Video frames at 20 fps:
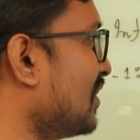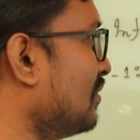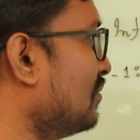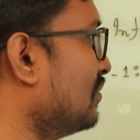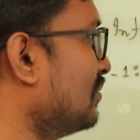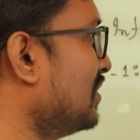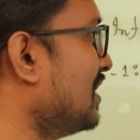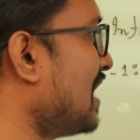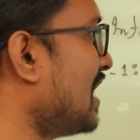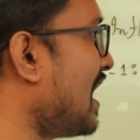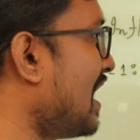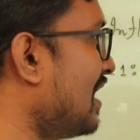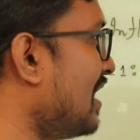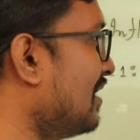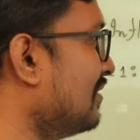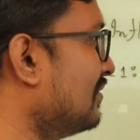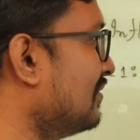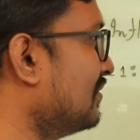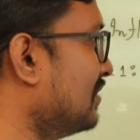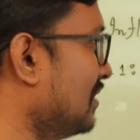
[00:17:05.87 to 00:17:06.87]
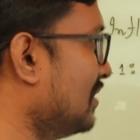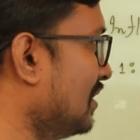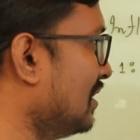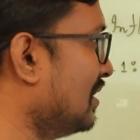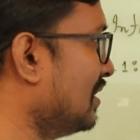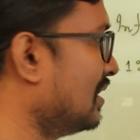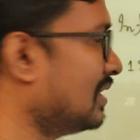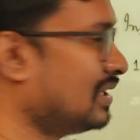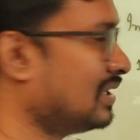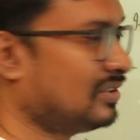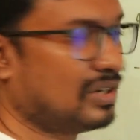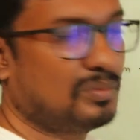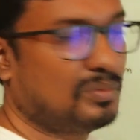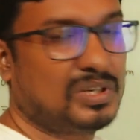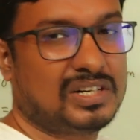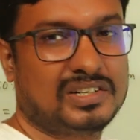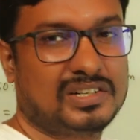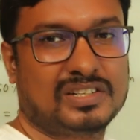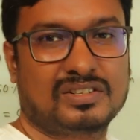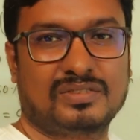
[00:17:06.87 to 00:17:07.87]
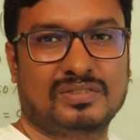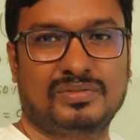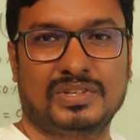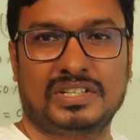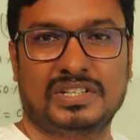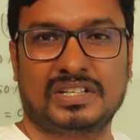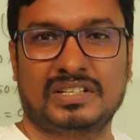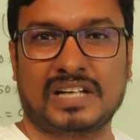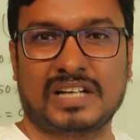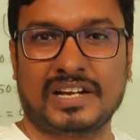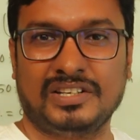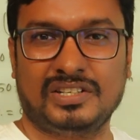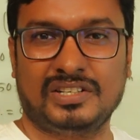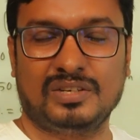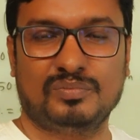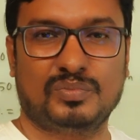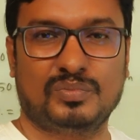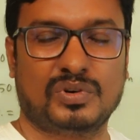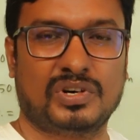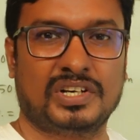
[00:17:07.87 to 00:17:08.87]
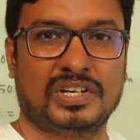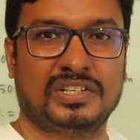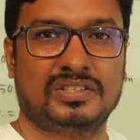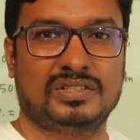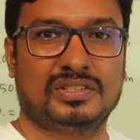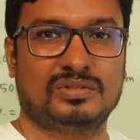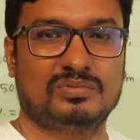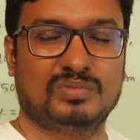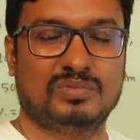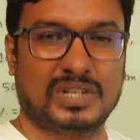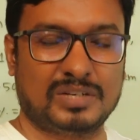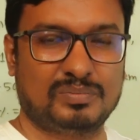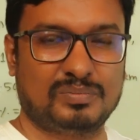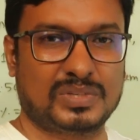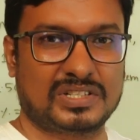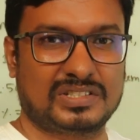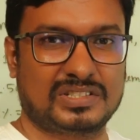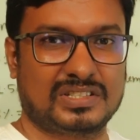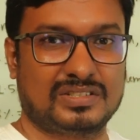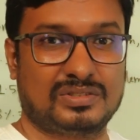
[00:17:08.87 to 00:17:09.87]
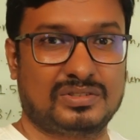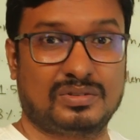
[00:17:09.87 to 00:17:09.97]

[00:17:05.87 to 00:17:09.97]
we have a nominal rate of return 19.1%.